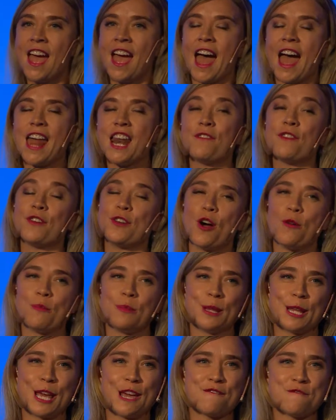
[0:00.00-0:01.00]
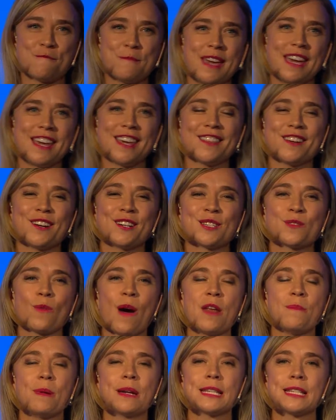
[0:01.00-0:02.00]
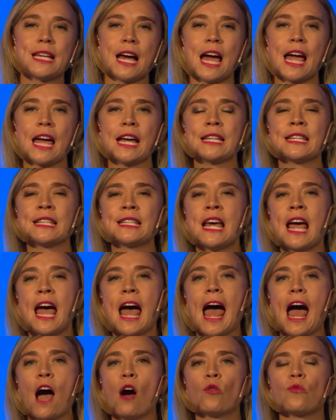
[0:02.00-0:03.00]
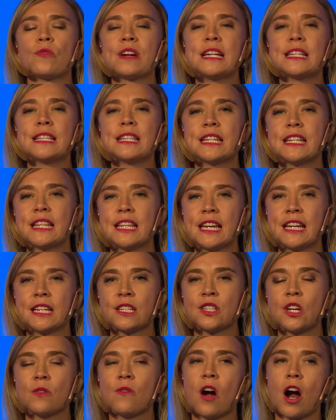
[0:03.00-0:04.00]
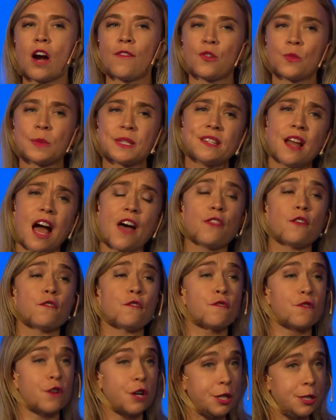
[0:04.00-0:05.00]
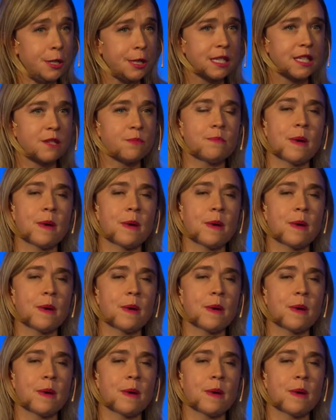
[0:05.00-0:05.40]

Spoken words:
And if you don't believe me, there's quite a bit of science out recently, so Harvard was not the first,